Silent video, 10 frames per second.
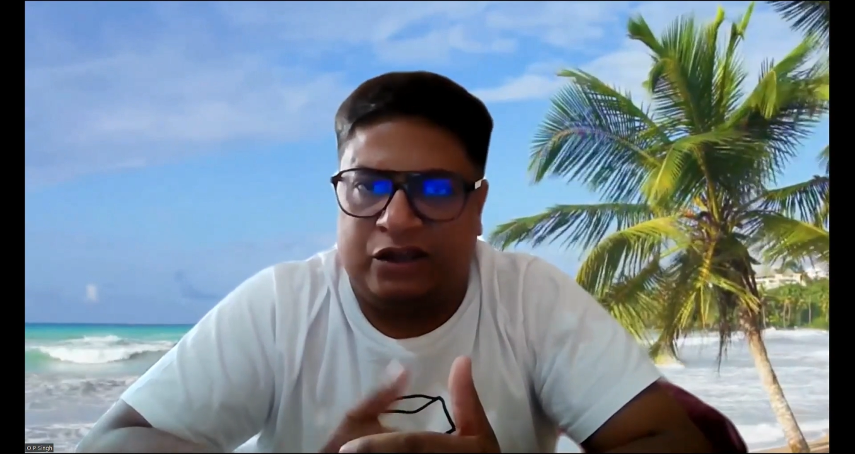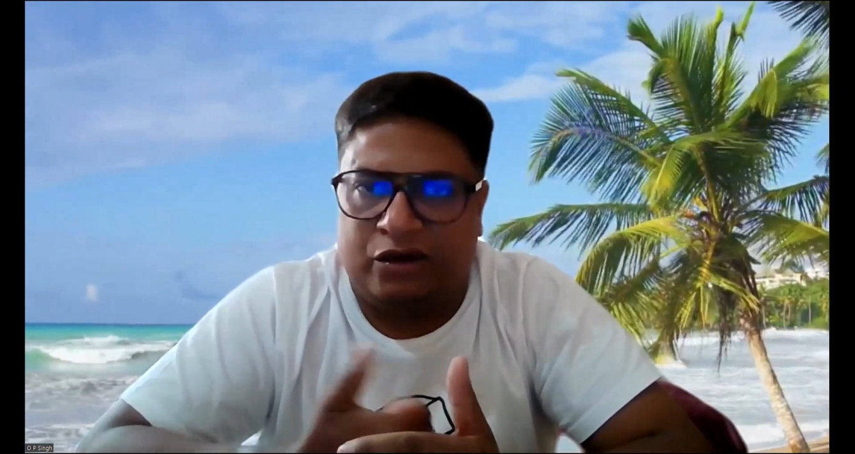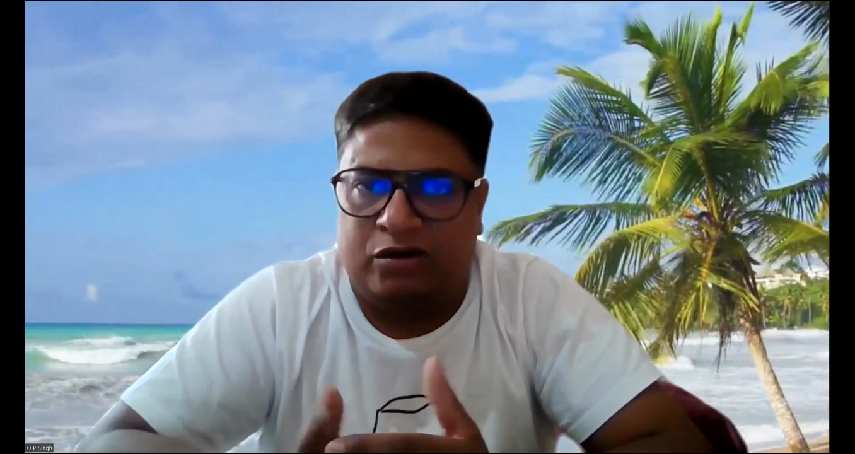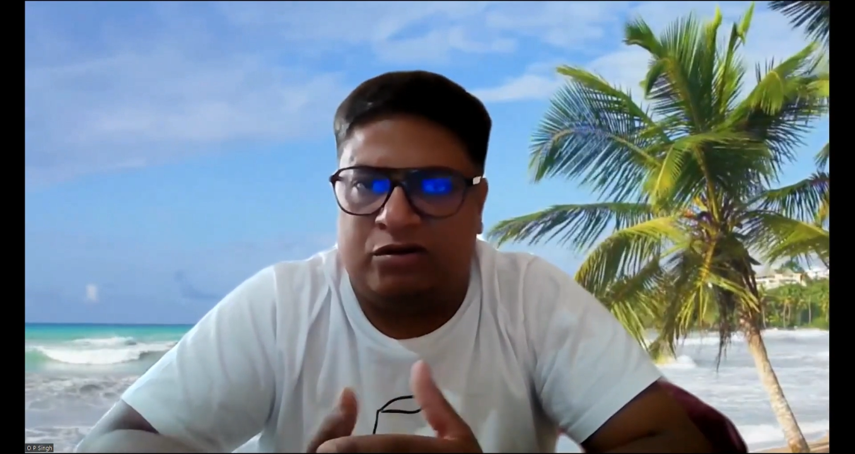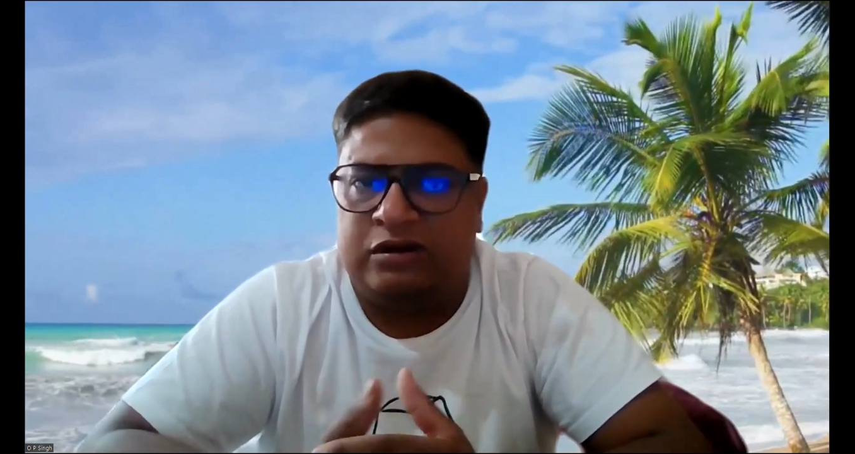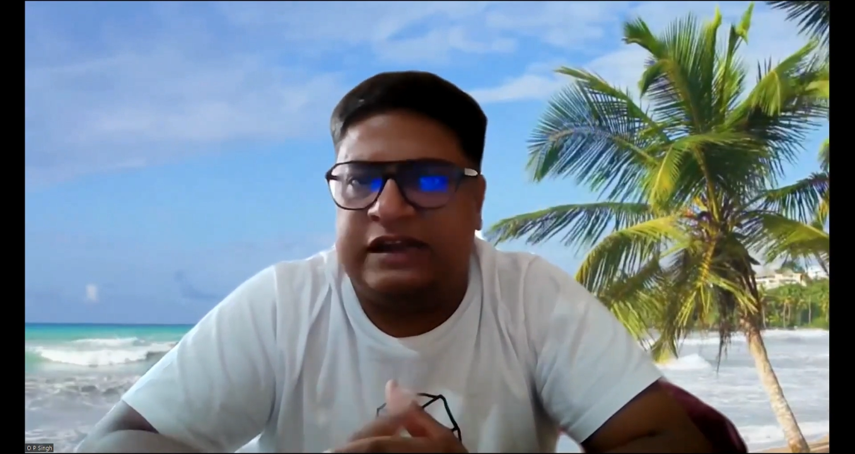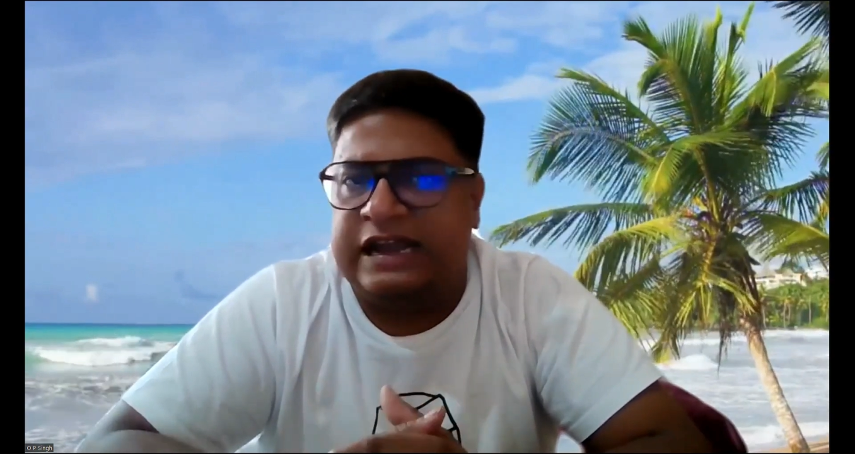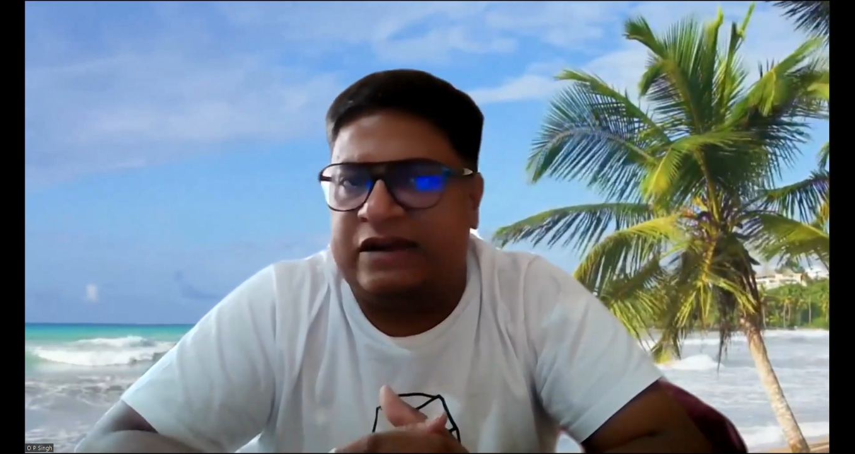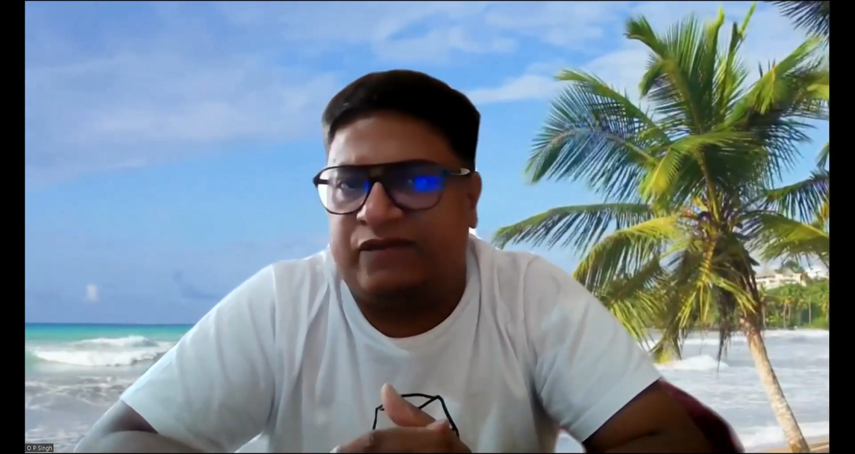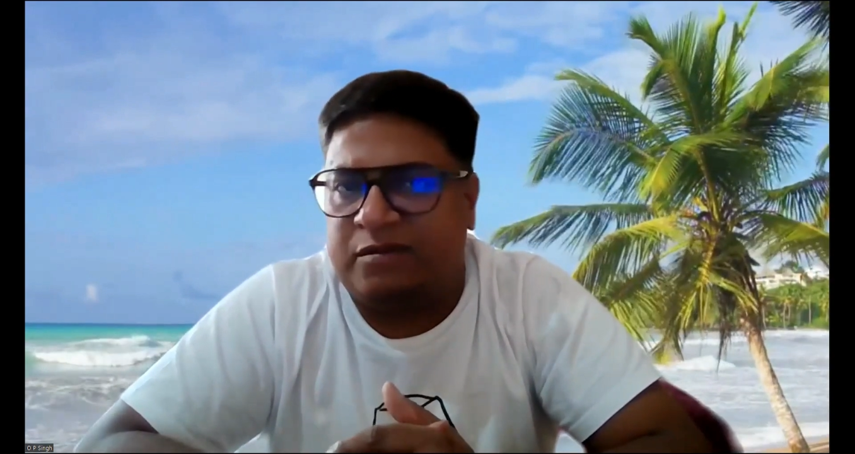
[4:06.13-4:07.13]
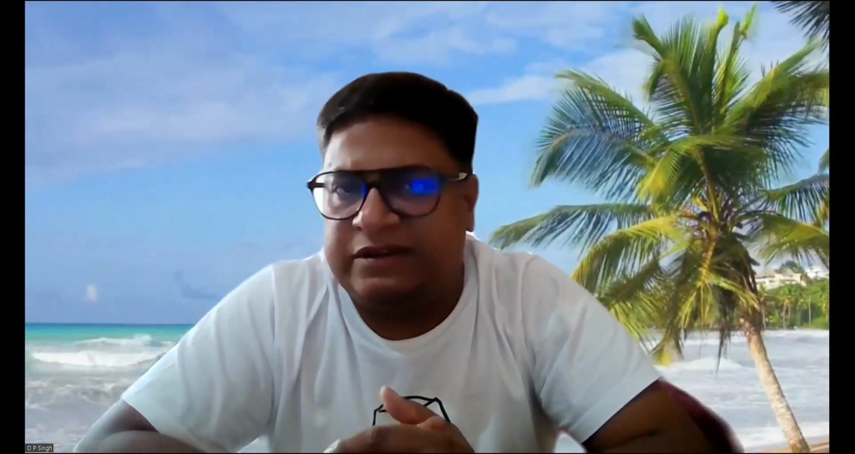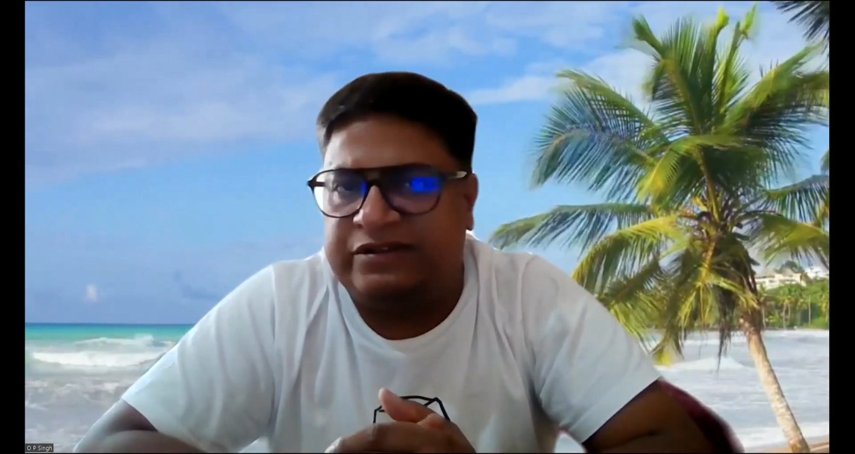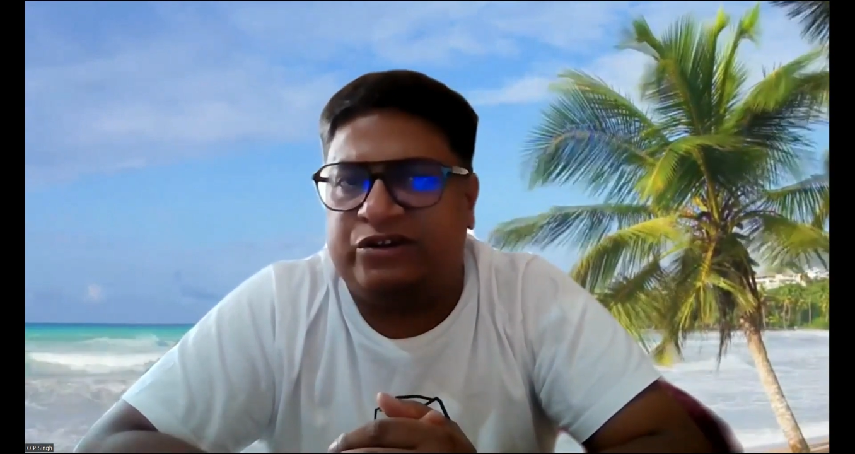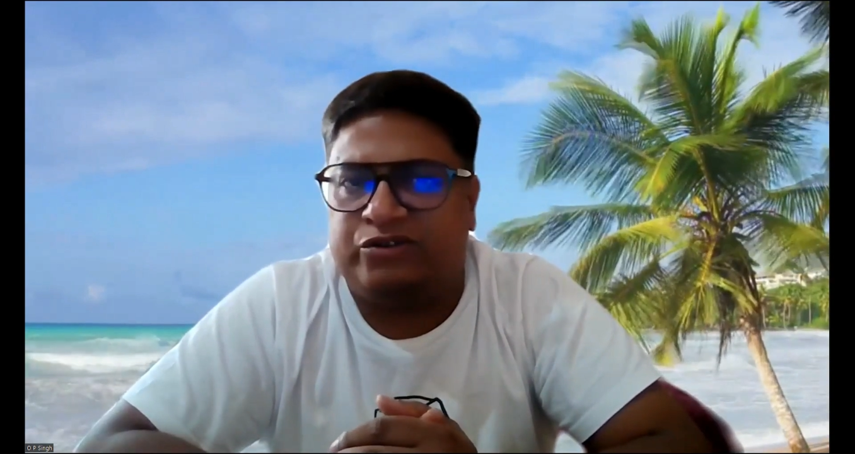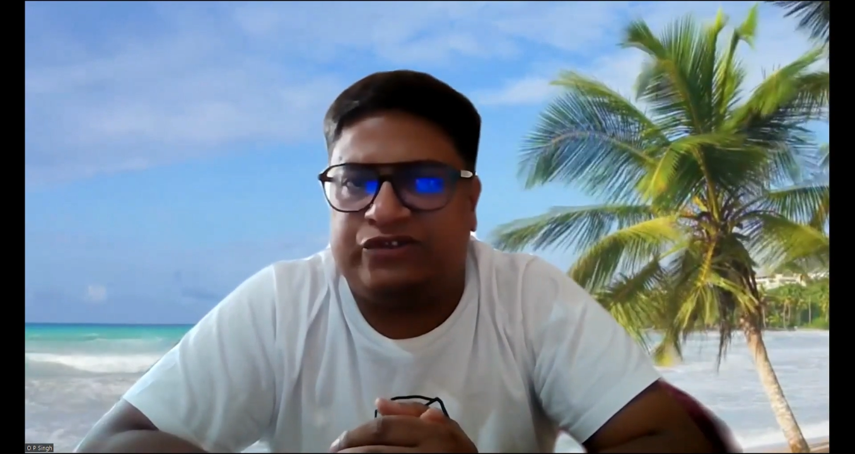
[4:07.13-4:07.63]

you know, information